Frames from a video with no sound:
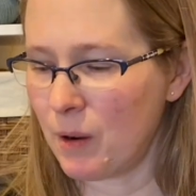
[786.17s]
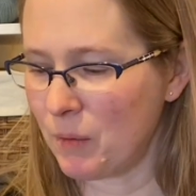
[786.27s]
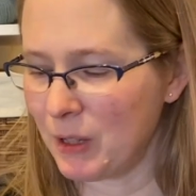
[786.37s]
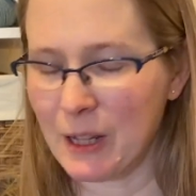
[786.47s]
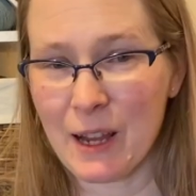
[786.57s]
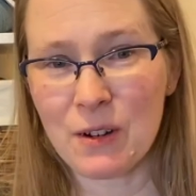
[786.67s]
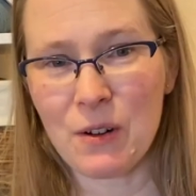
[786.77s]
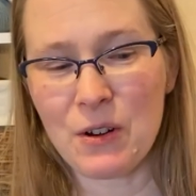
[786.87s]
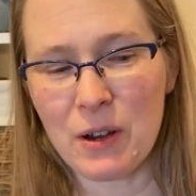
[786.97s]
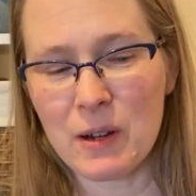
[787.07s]
where the legs are
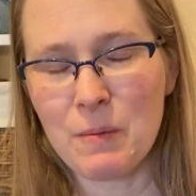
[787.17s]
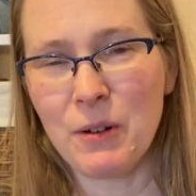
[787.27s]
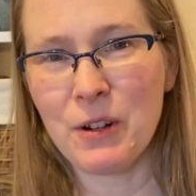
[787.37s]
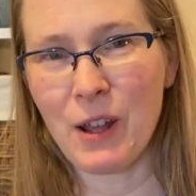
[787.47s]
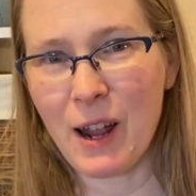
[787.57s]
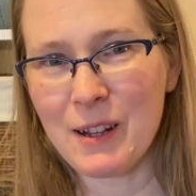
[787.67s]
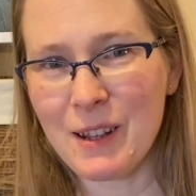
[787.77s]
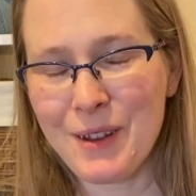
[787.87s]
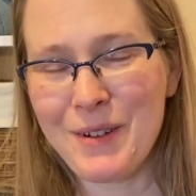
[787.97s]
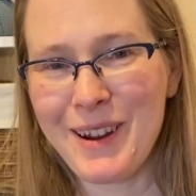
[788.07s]
adjustable to the height
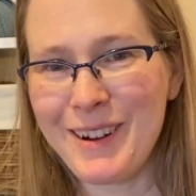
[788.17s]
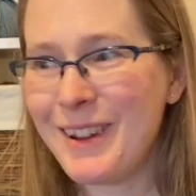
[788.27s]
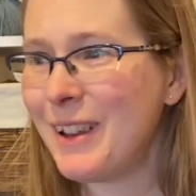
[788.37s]
that you need.